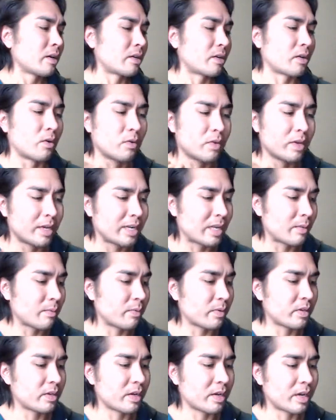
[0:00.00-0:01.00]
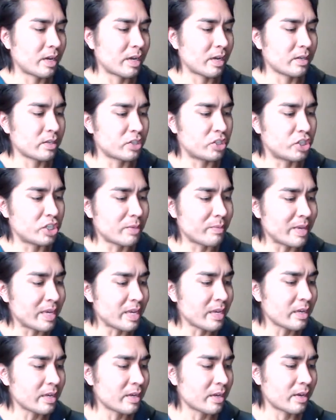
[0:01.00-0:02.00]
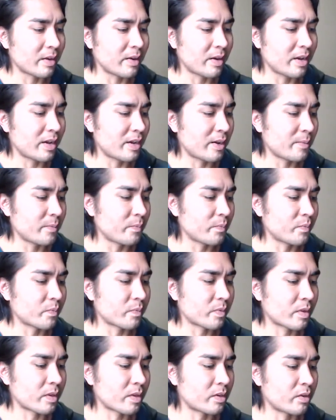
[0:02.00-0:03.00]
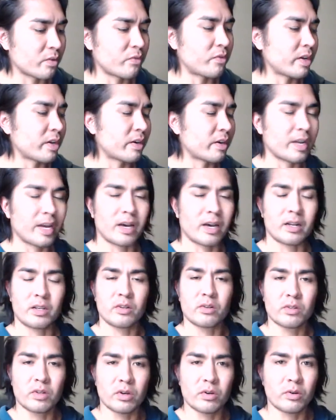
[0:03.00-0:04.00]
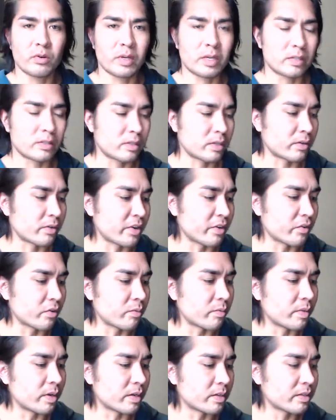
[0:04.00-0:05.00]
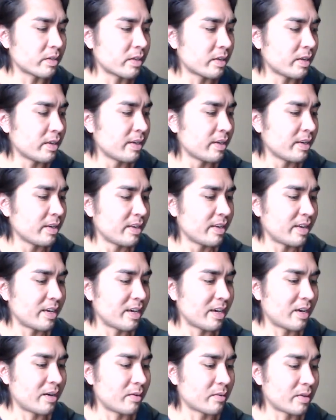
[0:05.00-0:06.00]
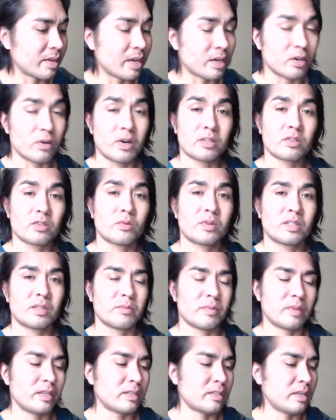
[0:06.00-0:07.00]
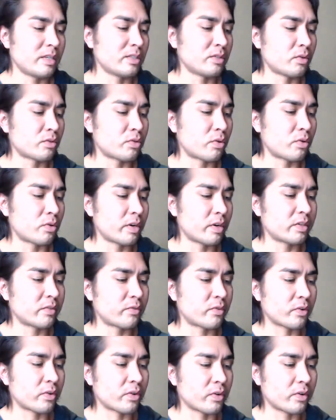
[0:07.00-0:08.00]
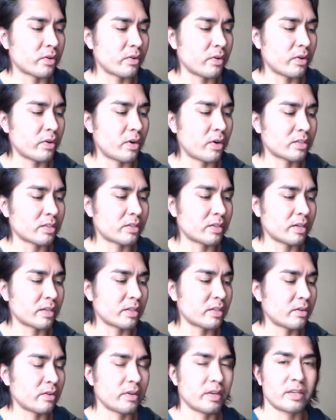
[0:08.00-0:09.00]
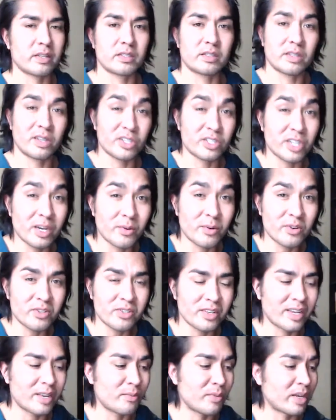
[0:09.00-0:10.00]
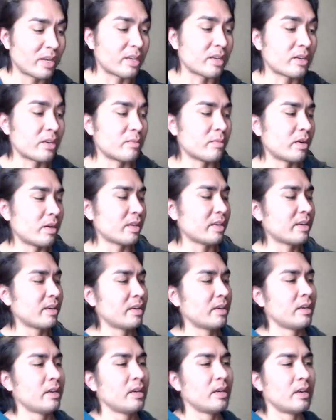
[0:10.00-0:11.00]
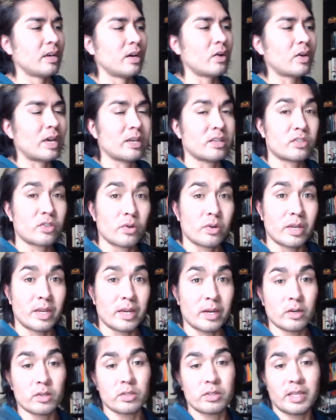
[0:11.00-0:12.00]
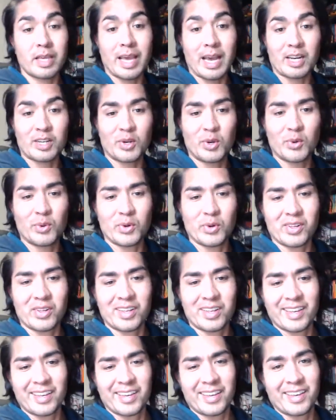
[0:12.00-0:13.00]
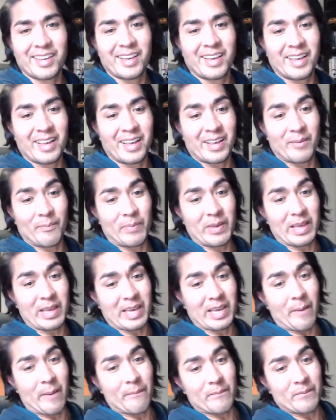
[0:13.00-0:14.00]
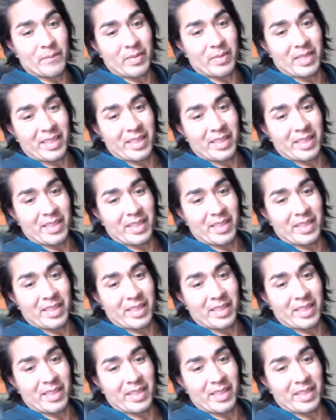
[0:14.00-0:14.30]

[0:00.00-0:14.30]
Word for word: go hit up uh, Jimmy. Um, you'll figure it out. You'll know who he is in the green room. But uh, yeah, go hustle with him. He's he's notorious for hustling during his lunch hours and making good money. Okay, so here's the actual pickup.